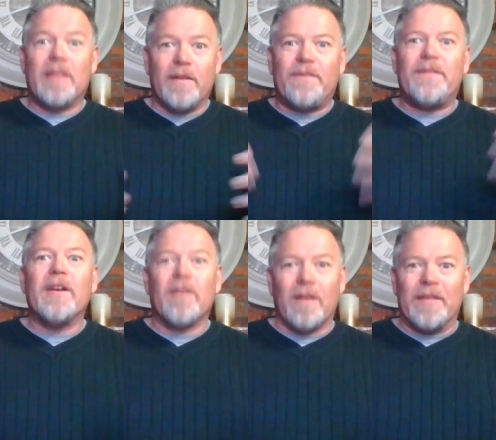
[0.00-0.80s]
the
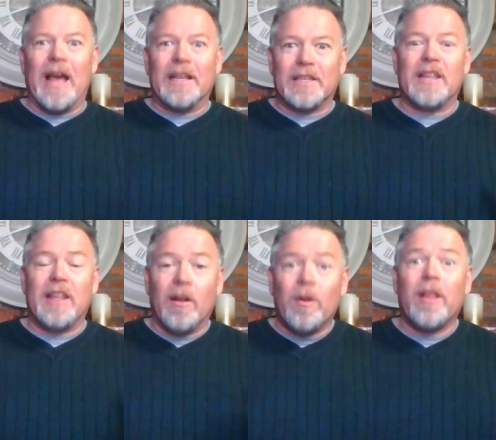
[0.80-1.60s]
fear of that, saying
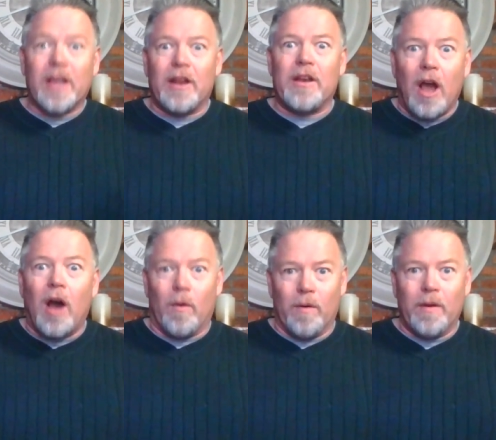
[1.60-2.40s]
they're really going to
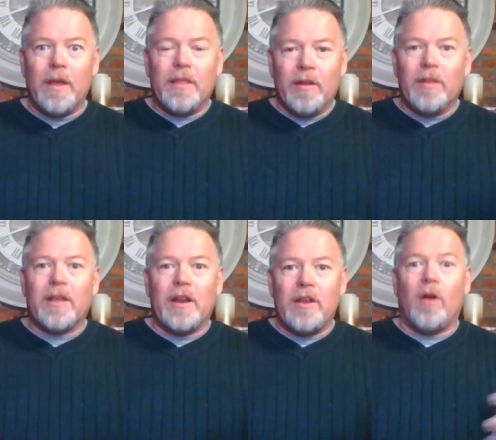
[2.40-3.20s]
know, they're
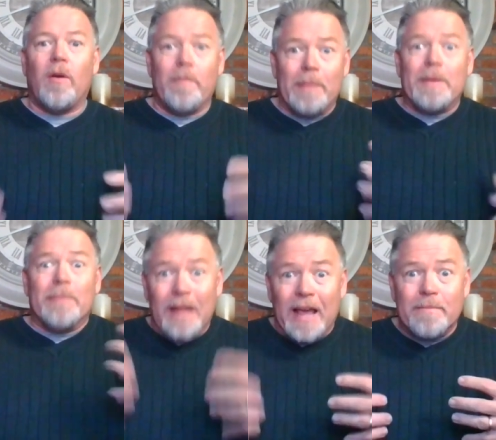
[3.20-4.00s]
really going to know and maybe
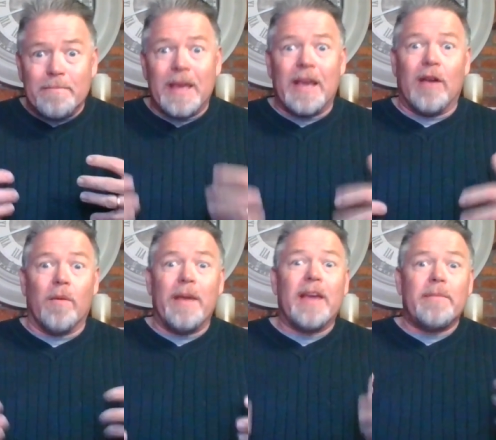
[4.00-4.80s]
blame me
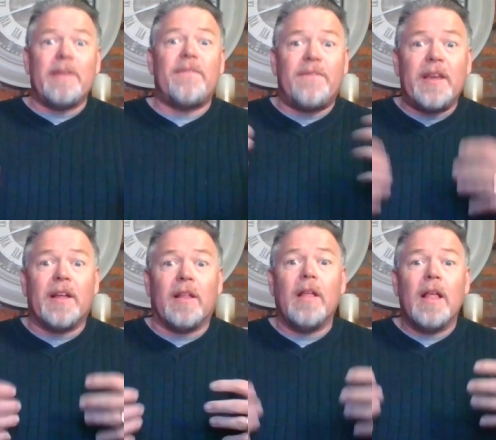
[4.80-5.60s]
or make me
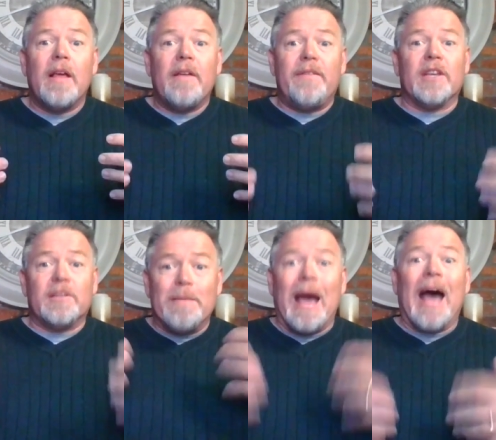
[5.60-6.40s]
feel feel
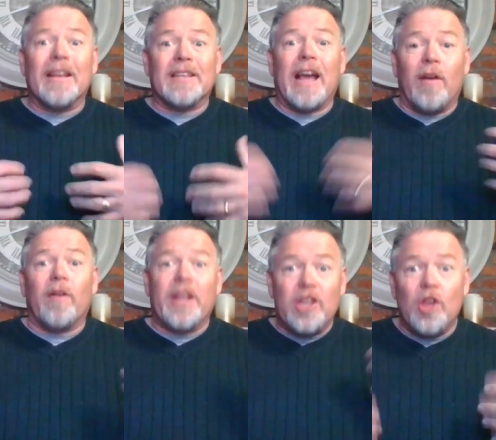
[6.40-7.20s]
as bad as I
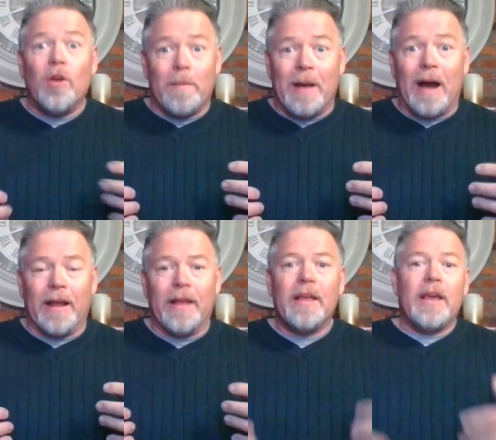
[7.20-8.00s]
already do about
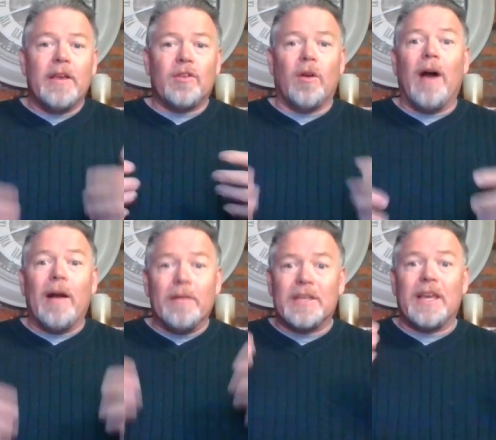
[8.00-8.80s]
it. So
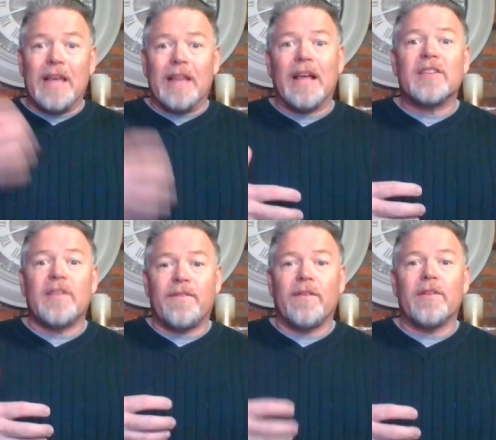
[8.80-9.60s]
I would say, yeah, that's
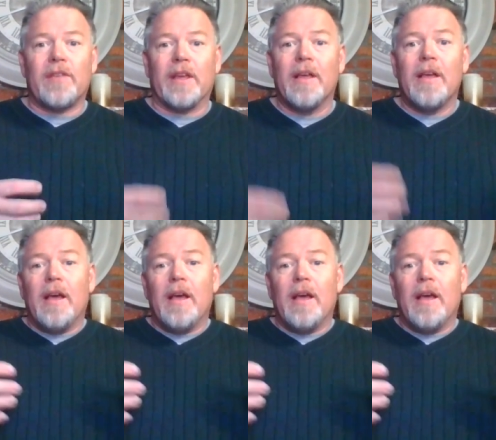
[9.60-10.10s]
the 1st mm-hmm. thing.